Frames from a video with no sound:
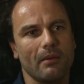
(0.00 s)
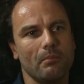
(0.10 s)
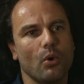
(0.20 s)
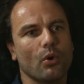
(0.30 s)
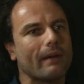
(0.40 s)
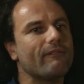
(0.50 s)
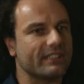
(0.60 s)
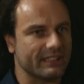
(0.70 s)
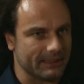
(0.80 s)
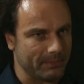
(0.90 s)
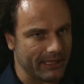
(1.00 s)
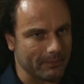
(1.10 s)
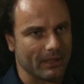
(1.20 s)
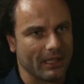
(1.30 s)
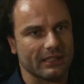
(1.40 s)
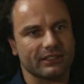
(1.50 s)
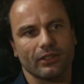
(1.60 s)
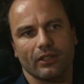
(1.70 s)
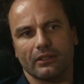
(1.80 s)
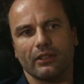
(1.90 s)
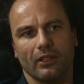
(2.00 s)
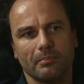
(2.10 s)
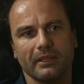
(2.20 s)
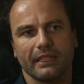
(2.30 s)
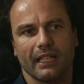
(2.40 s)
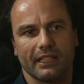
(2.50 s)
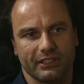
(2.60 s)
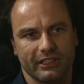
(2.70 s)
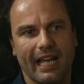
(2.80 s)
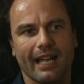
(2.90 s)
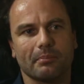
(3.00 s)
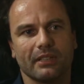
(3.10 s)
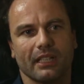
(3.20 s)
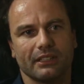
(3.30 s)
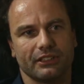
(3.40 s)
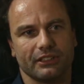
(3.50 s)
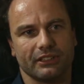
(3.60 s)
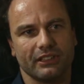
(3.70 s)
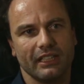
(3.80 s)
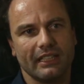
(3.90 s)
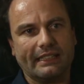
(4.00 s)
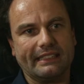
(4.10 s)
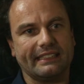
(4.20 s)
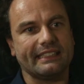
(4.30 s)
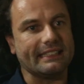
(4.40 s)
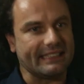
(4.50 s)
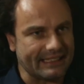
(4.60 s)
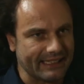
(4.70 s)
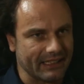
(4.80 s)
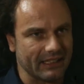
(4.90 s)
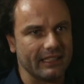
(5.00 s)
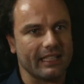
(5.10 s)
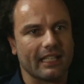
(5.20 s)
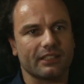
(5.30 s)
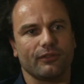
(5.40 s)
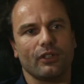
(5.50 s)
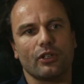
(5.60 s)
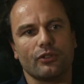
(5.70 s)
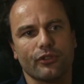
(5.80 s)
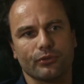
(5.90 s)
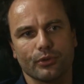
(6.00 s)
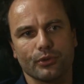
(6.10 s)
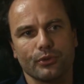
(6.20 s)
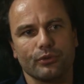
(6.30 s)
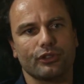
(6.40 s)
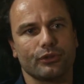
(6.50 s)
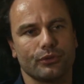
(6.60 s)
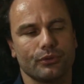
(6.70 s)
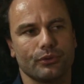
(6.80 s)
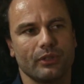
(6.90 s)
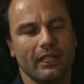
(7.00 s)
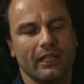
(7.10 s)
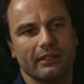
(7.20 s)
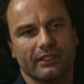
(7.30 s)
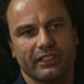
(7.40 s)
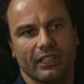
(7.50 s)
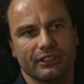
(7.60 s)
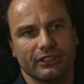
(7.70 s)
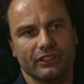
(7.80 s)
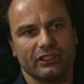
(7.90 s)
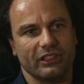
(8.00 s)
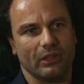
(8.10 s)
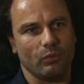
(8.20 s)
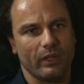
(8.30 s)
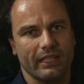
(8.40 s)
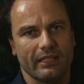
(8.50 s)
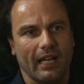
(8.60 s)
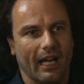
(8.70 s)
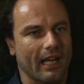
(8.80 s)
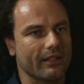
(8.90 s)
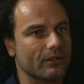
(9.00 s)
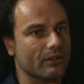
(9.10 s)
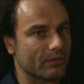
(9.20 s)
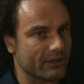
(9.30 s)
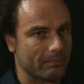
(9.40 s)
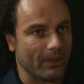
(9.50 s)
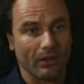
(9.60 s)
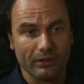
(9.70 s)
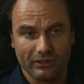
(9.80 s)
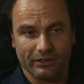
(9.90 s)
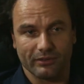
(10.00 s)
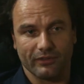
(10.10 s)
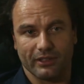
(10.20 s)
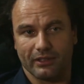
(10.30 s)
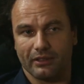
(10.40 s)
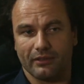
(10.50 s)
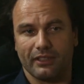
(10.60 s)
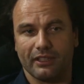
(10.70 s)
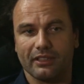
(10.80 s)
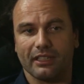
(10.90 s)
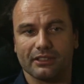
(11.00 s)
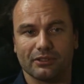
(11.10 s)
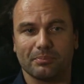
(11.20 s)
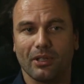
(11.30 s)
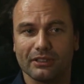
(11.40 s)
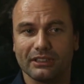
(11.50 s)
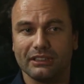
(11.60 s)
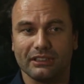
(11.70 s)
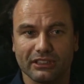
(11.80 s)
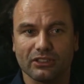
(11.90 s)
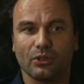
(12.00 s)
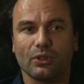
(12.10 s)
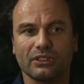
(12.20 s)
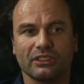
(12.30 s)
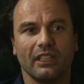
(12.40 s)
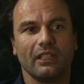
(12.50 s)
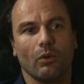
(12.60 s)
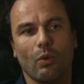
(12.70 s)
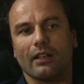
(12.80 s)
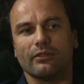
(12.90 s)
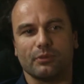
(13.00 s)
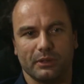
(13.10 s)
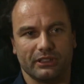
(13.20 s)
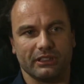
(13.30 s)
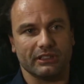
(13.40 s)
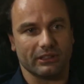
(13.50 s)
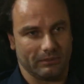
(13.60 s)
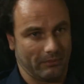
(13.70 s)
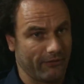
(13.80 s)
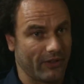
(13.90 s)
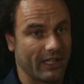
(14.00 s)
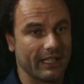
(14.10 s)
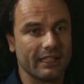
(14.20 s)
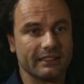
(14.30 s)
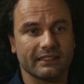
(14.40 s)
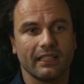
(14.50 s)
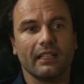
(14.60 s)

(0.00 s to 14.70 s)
more emphasis being placed on mitigation and adaptation synergistically. That's flowed through to discussions within other components of the international policy discourse, one of which is finance.